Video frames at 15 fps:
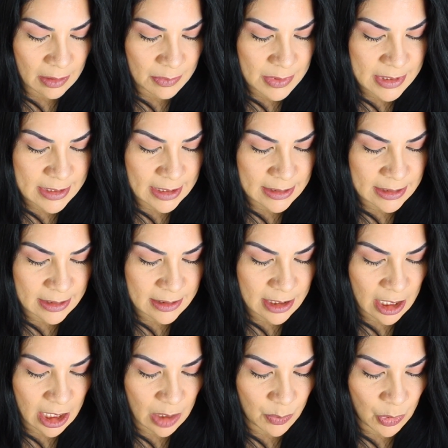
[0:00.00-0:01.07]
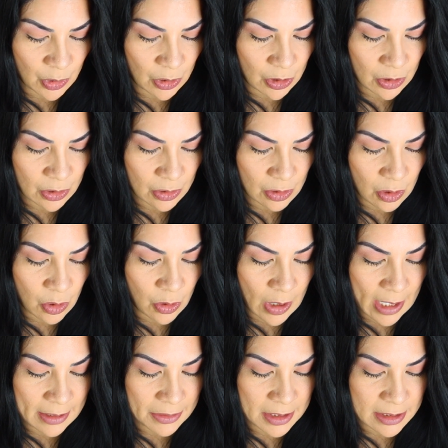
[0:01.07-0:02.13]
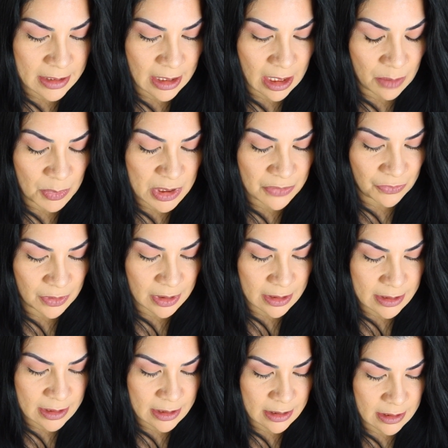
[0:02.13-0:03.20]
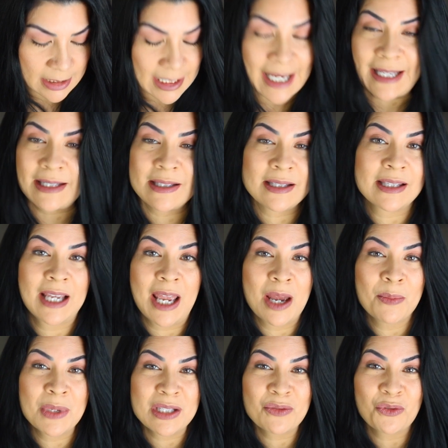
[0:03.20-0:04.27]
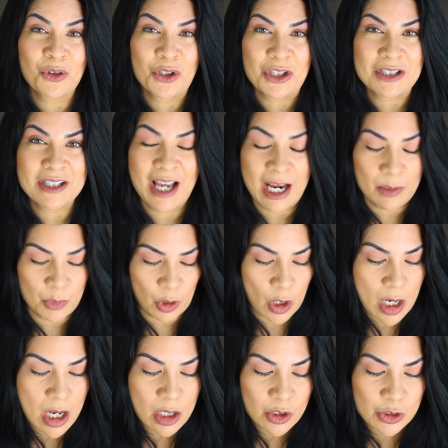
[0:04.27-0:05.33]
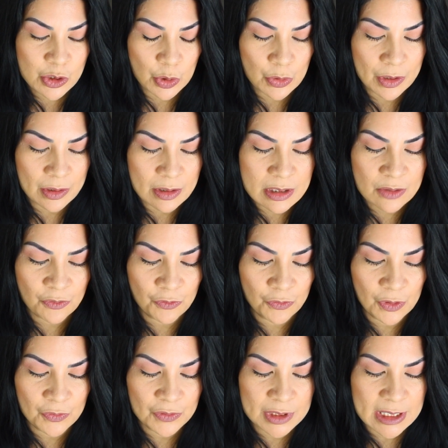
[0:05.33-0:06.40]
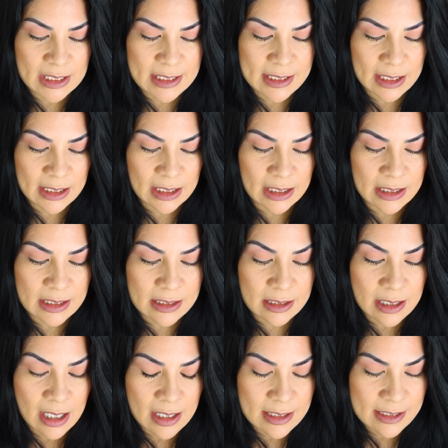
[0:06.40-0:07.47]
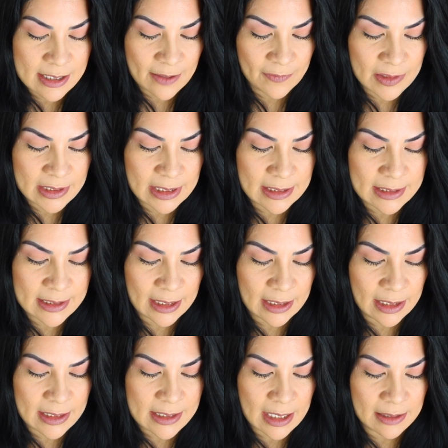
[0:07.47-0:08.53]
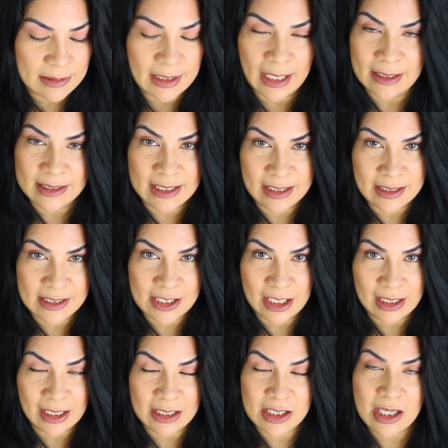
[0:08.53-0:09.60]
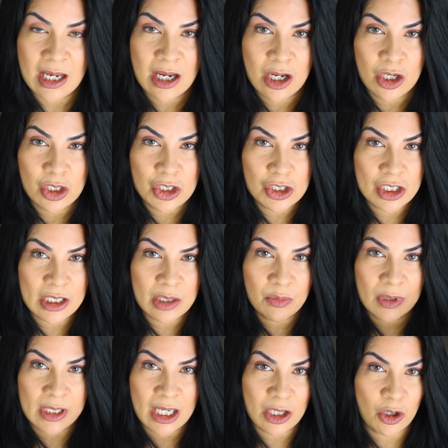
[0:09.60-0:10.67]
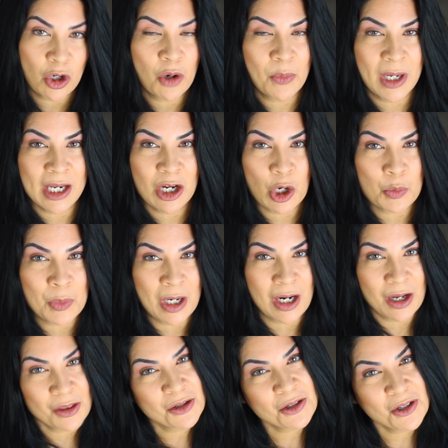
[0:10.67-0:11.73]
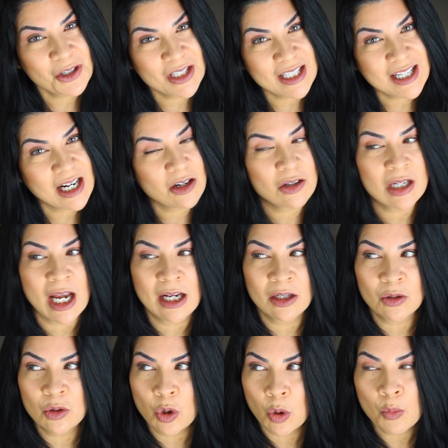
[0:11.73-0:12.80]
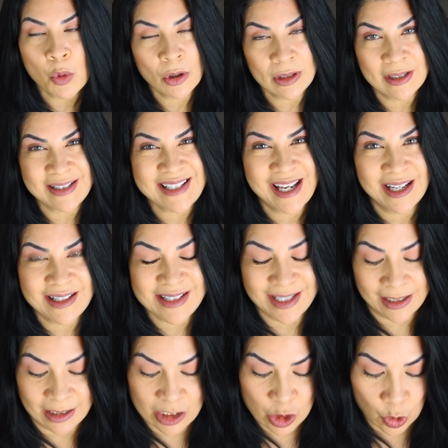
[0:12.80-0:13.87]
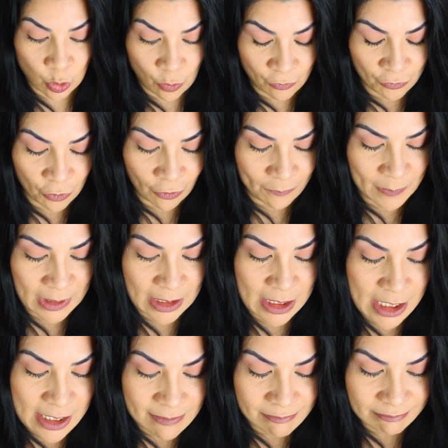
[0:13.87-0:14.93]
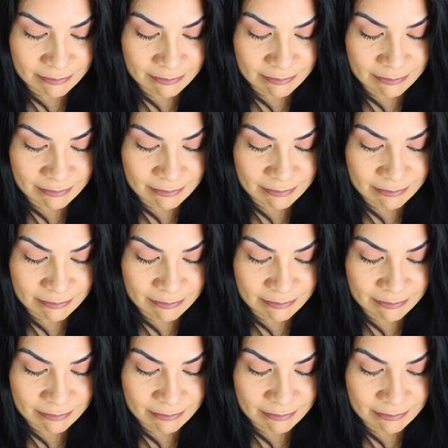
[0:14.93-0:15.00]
set the timer. Oh, I think the M is for the, yes, the M is for the timer. So there's 15 seconds, 17 seconds, and 19 seconds. Usually when I curl my hair on my other curling iron, I don't go more than 10 seconds. So for me,